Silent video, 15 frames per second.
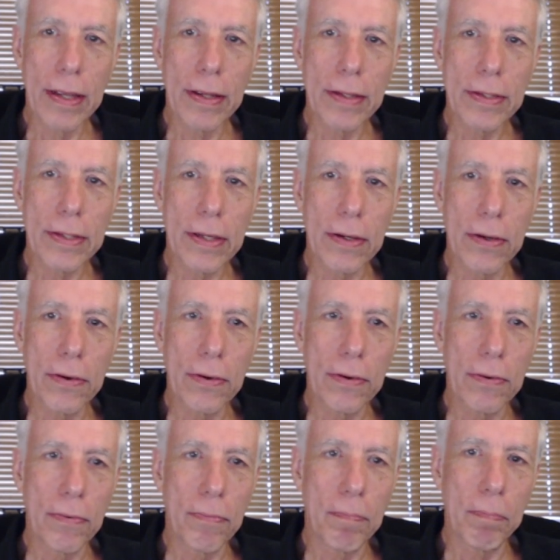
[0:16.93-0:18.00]

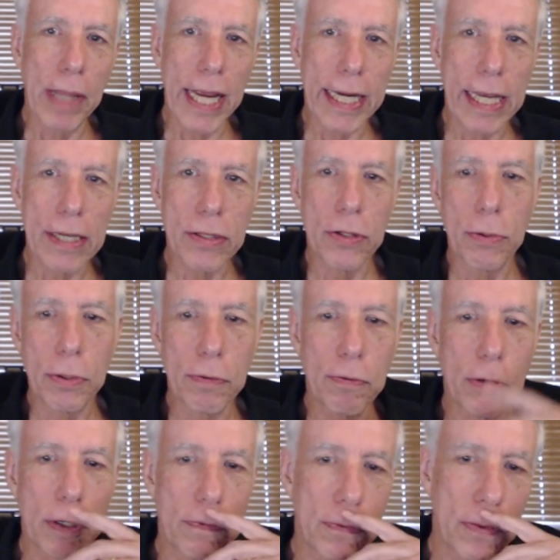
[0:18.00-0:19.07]
So black has dual
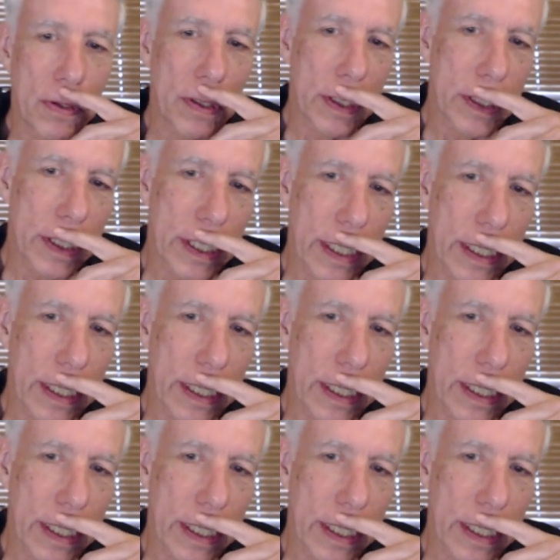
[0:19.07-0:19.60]
4/4s and